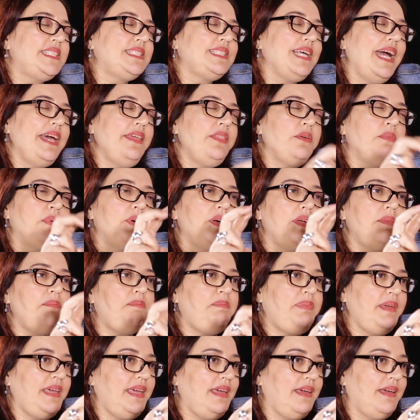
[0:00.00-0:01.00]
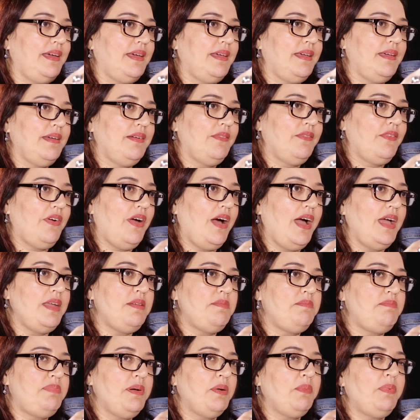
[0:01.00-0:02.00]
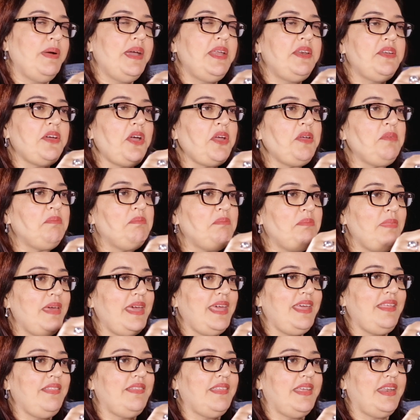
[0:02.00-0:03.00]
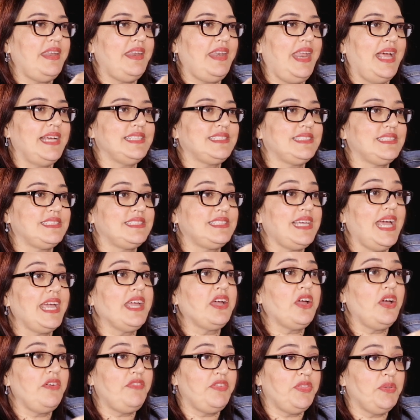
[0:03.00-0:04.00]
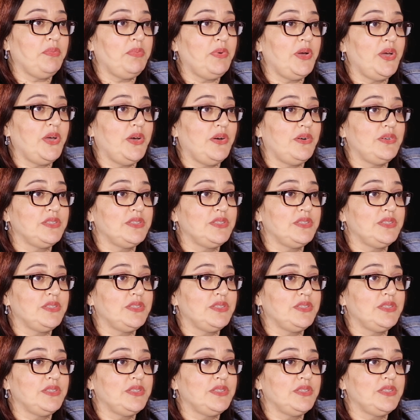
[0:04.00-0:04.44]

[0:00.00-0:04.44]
say the word big, right? But we don't mean that it has to take over the world.